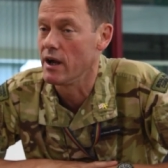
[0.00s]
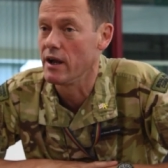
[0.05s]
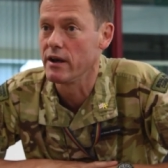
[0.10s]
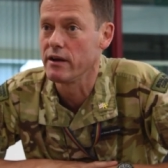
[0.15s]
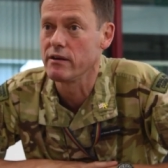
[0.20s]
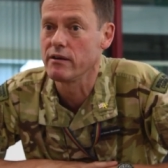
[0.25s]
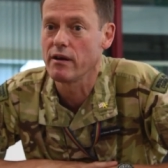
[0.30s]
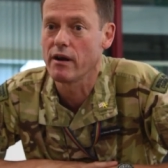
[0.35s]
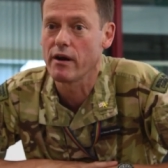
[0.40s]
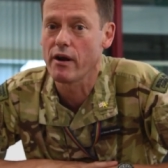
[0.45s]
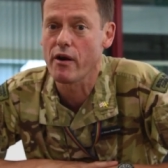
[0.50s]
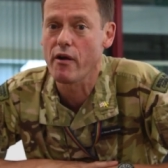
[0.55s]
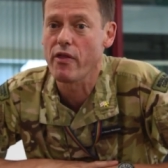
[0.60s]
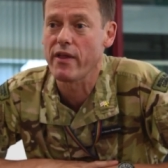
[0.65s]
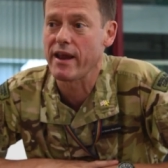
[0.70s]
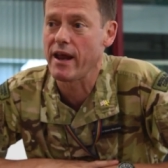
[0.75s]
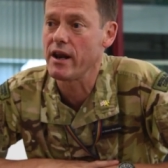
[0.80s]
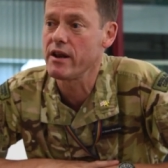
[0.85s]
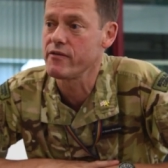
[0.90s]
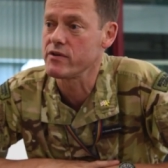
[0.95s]
And, and, I don't
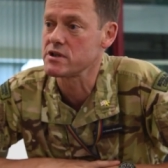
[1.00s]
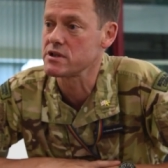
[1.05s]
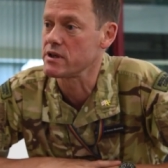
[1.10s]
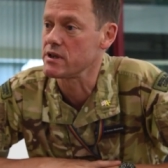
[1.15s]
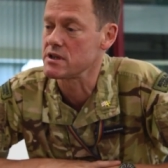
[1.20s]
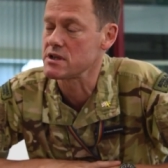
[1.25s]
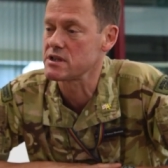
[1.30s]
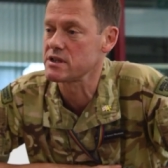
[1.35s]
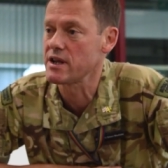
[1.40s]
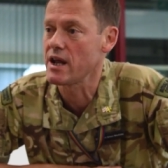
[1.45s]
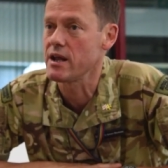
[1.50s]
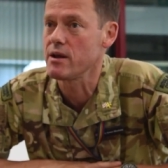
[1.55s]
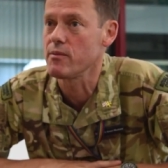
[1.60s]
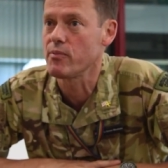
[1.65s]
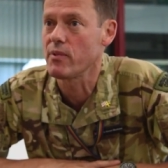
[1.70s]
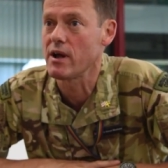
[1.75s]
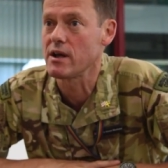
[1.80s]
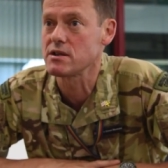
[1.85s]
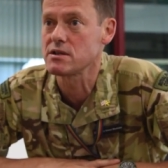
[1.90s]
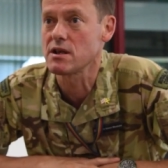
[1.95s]
think any of us can escape,
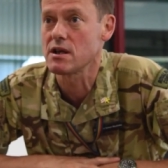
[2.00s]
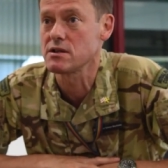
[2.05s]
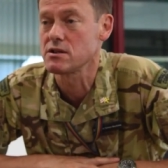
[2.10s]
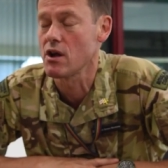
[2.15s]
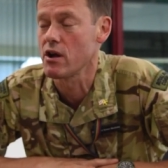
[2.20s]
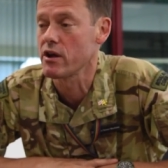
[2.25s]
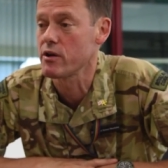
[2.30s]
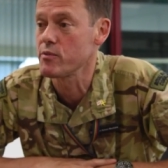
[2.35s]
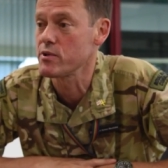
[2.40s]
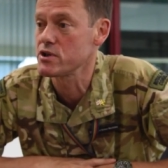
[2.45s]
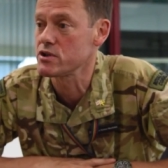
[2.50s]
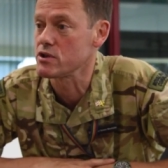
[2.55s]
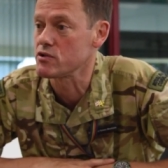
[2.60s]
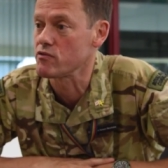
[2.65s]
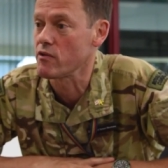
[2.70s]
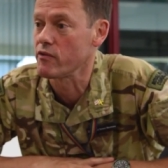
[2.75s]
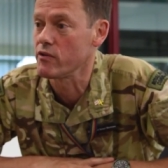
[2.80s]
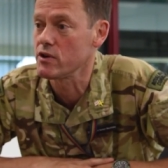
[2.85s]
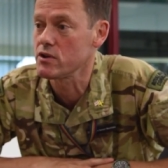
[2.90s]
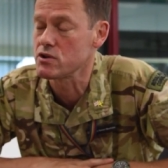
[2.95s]
as, as the High
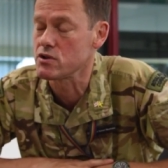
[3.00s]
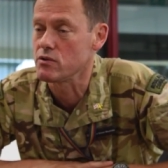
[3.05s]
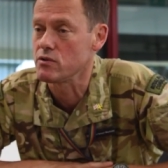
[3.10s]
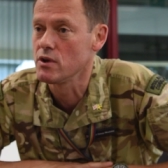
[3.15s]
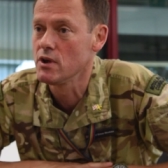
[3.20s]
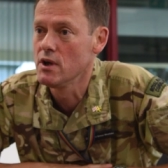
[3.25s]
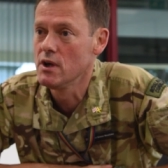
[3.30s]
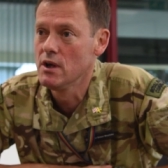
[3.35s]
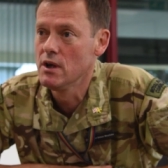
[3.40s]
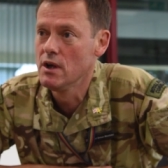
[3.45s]
Commissioner's referred to,